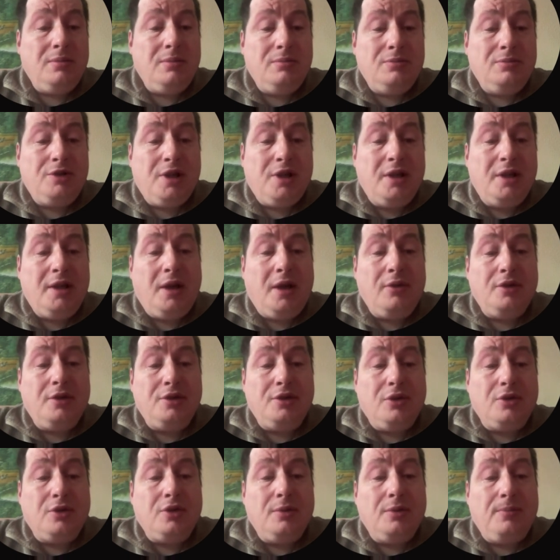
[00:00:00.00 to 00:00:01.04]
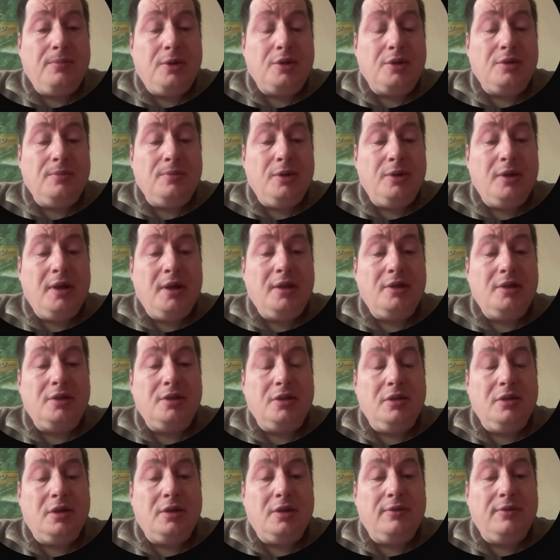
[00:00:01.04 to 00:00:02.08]
send out is also possible. There's a
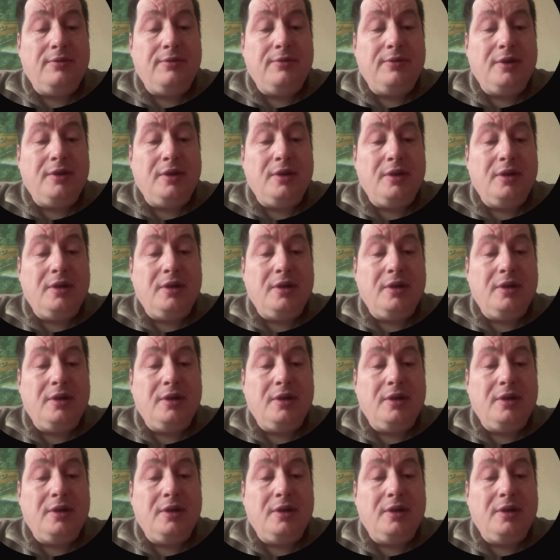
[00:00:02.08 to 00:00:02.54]
lot of